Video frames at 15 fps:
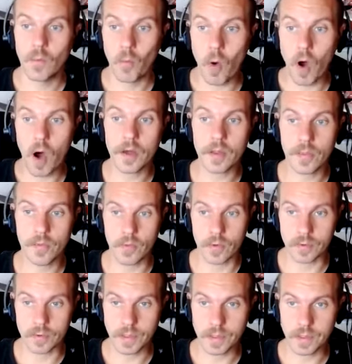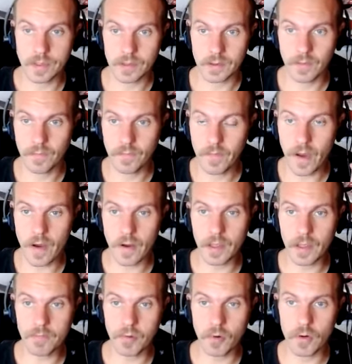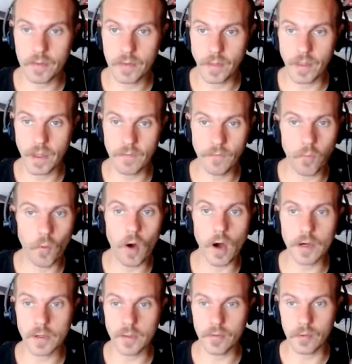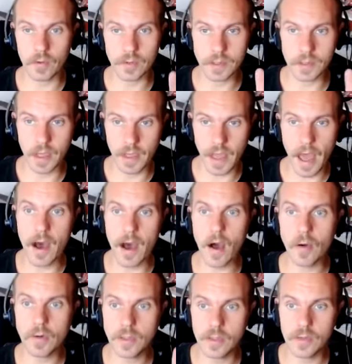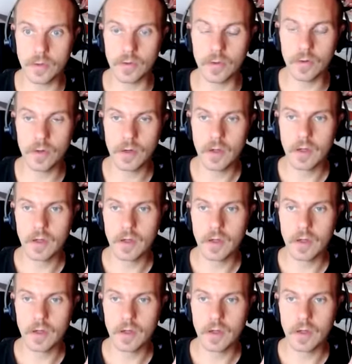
Walkthroughs. Very important that they have walkthroughs, like how to